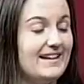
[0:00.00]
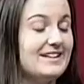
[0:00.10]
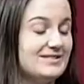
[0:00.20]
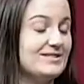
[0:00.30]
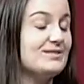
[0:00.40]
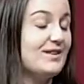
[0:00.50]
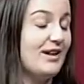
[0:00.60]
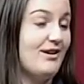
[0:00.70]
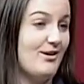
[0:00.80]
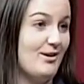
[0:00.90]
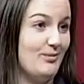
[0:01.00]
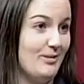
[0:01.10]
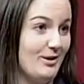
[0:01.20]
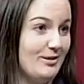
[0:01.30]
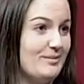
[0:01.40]
It is. It's very hard
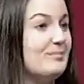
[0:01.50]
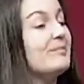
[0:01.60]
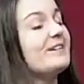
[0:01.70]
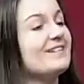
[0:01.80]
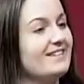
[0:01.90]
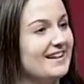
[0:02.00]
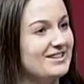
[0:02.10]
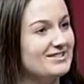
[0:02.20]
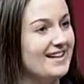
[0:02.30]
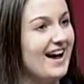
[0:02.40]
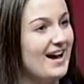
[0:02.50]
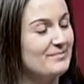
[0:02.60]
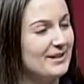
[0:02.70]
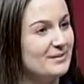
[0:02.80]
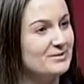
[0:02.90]
work. But like you said, hi,
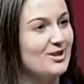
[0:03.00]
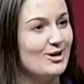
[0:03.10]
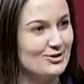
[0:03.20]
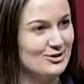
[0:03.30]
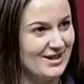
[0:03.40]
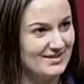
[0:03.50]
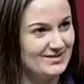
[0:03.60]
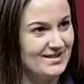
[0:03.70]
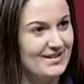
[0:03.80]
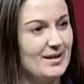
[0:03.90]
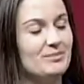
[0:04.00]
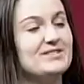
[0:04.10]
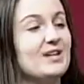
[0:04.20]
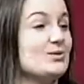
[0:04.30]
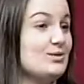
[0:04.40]
my name is Audra Johnson, and I'm the
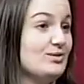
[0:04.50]
Sexual